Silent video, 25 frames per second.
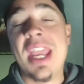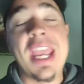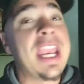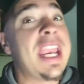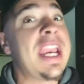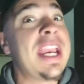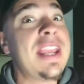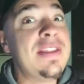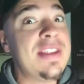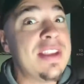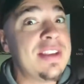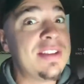
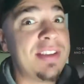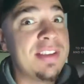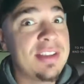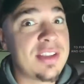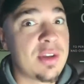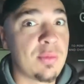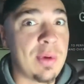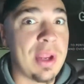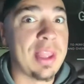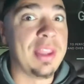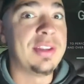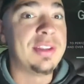And this is
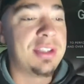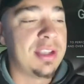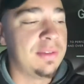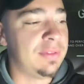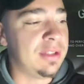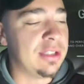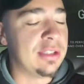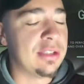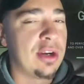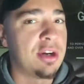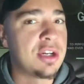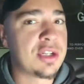a
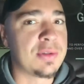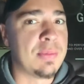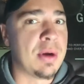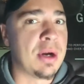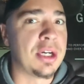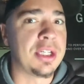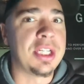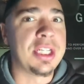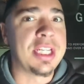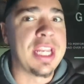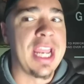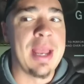relatively large
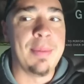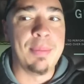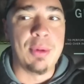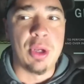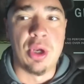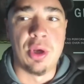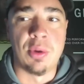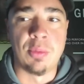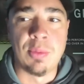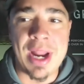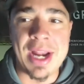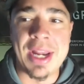market cap
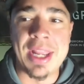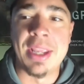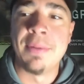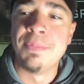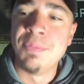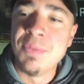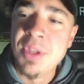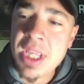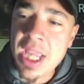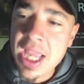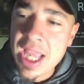already.